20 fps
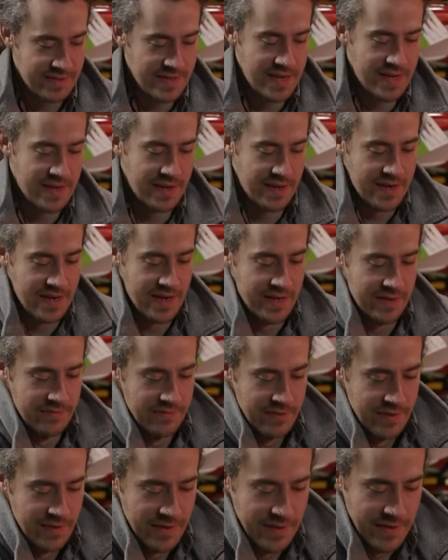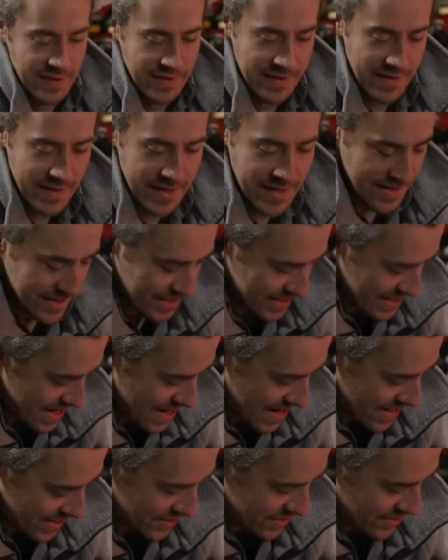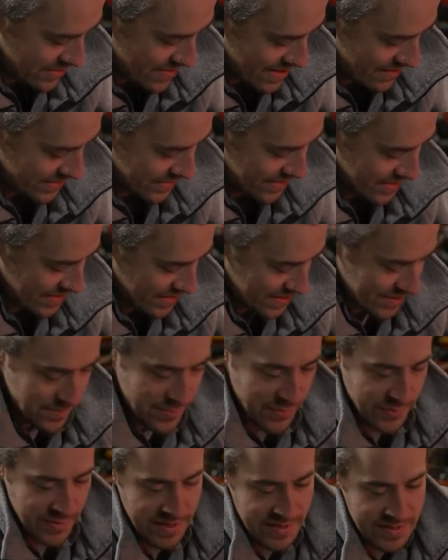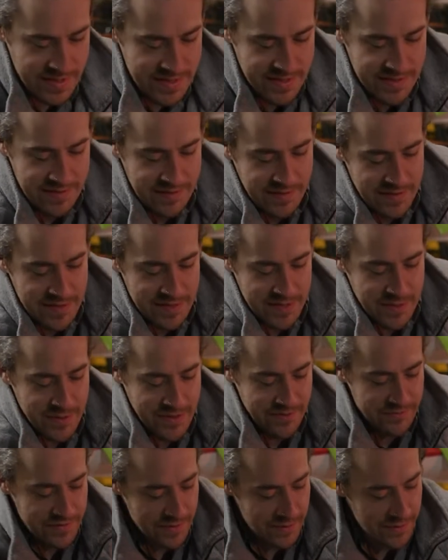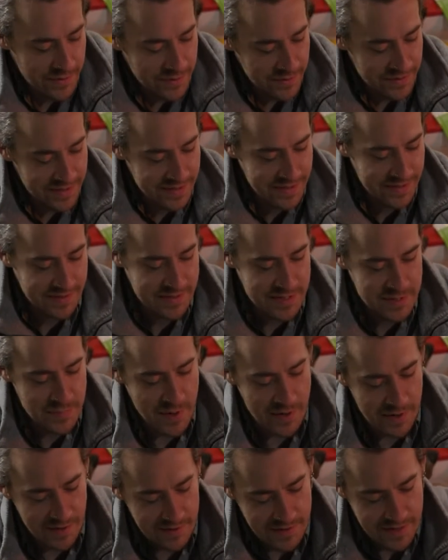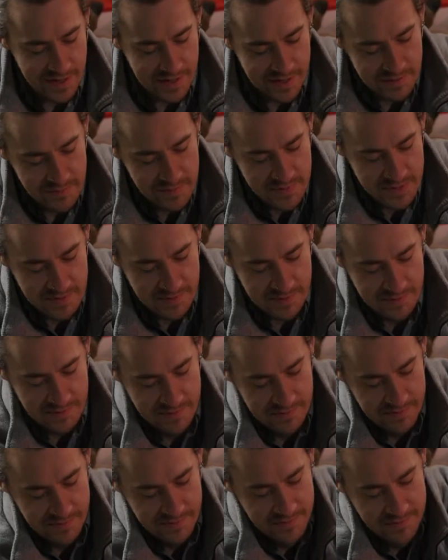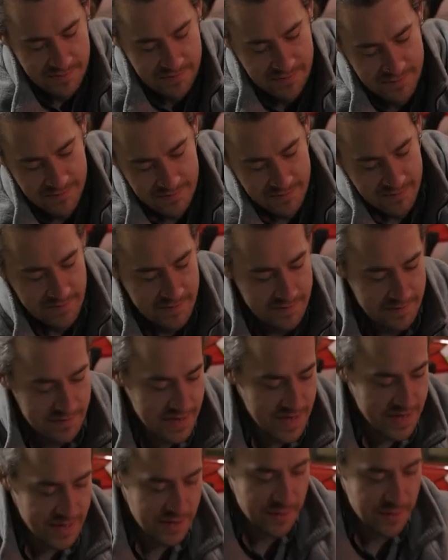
They can kind of get attached around these little points. So if you're holding smaller items, it can